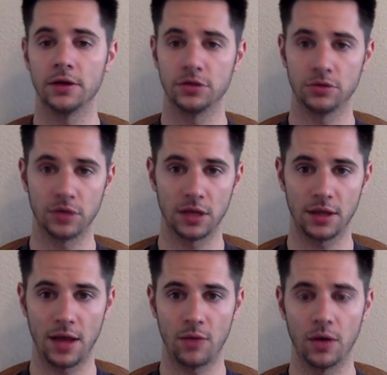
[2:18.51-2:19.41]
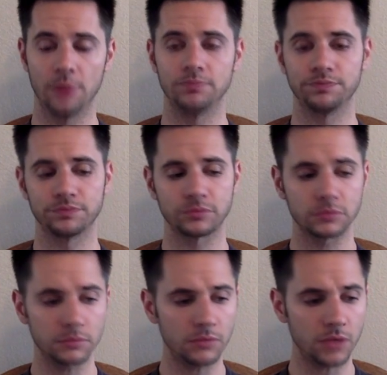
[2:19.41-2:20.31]
tuning it that way.
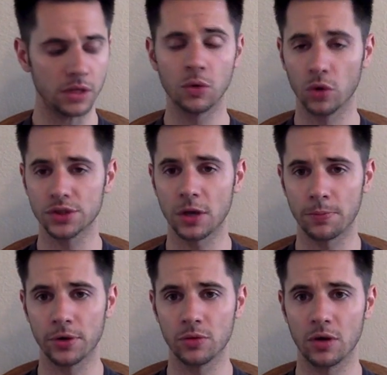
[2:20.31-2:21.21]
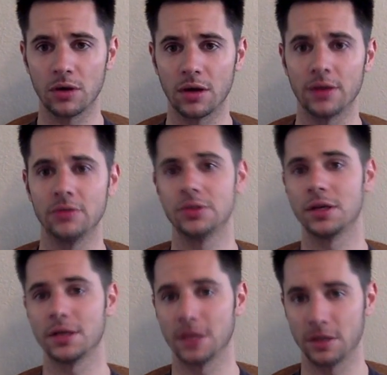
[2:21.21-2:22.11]
It works out pretty well. I use that
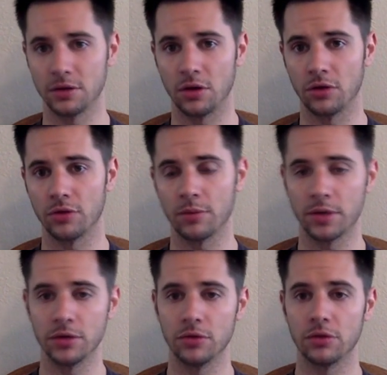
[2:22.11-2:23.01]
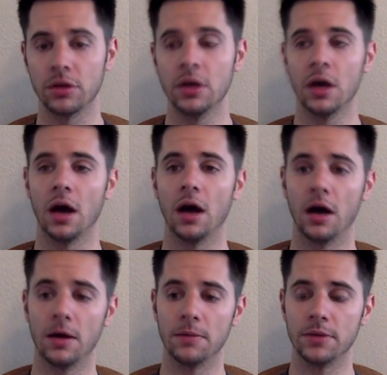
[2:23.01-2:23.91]
again all throughout my youth.
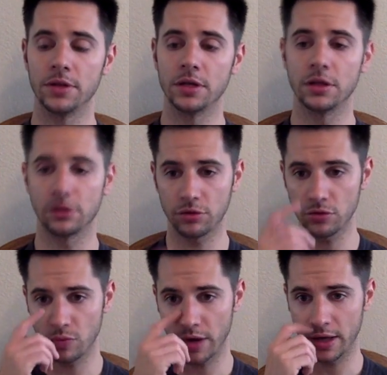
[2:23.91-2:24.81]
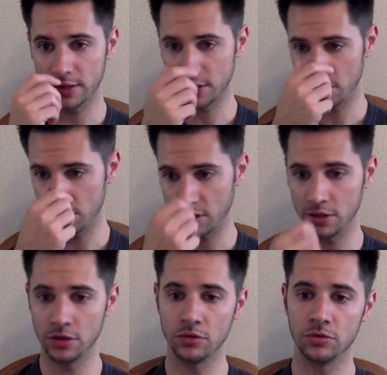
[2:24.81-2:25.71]
The third way is that you
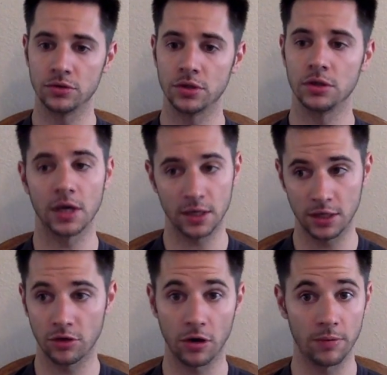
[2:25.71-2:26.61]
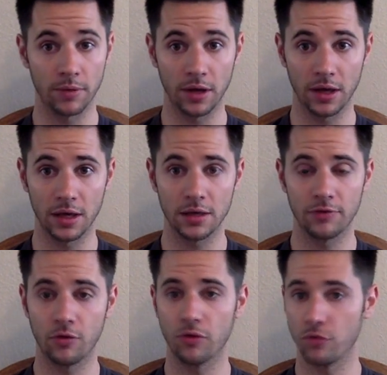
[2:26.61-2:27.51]
get either a
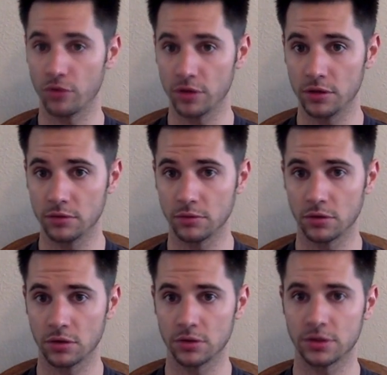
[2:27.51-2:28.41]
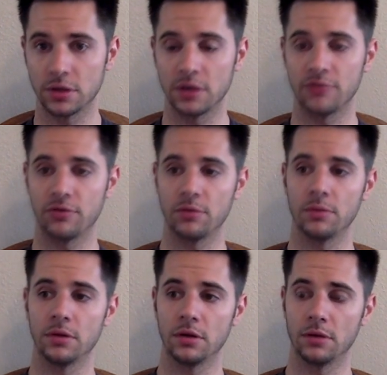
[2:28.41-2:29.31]
440 hertz A
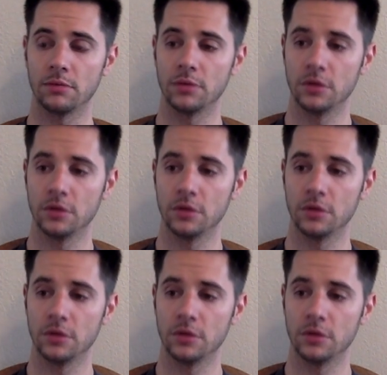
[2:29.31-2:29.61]
from